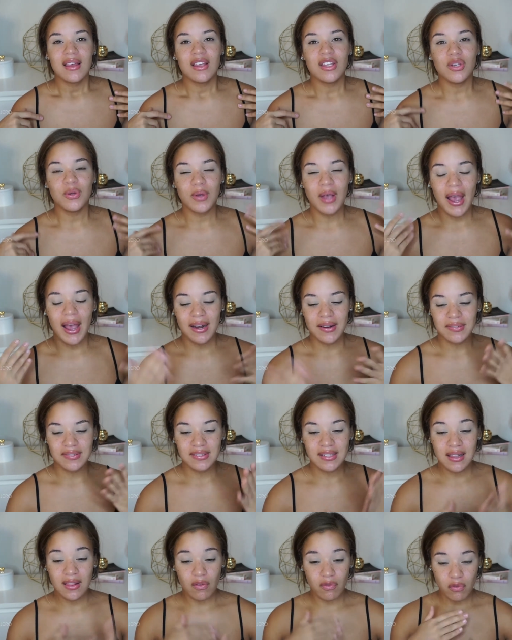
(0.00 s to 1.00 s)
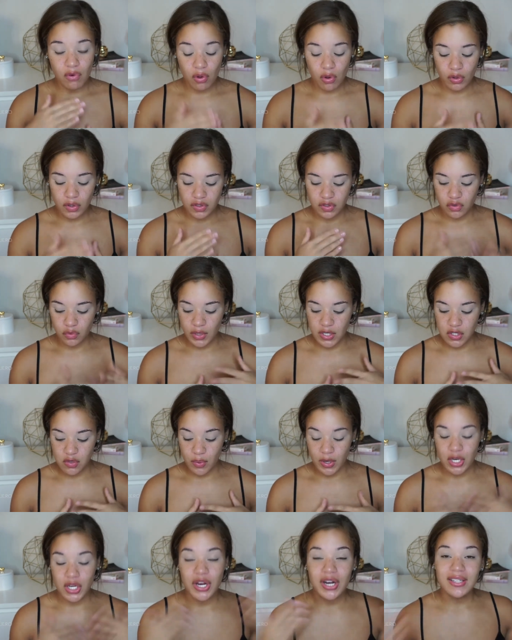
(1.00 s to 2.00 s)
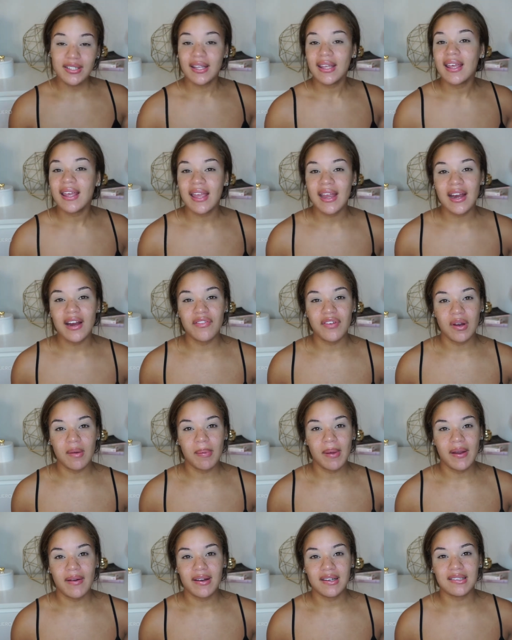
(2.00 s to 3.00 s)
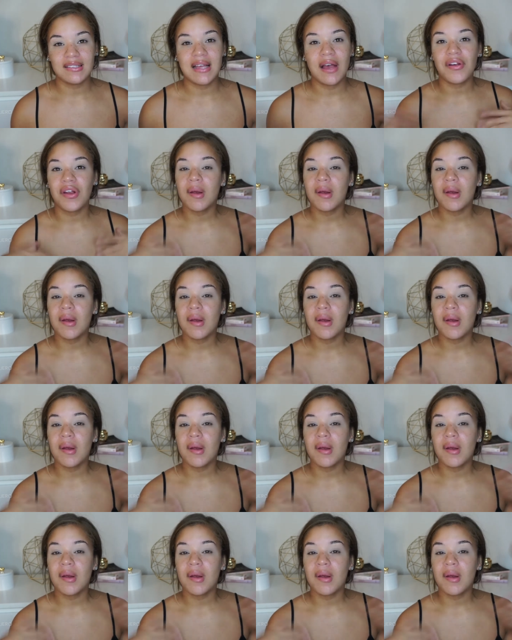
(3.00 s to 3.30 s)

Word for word: you kind of see the role switch, where you're taking care of your parents now.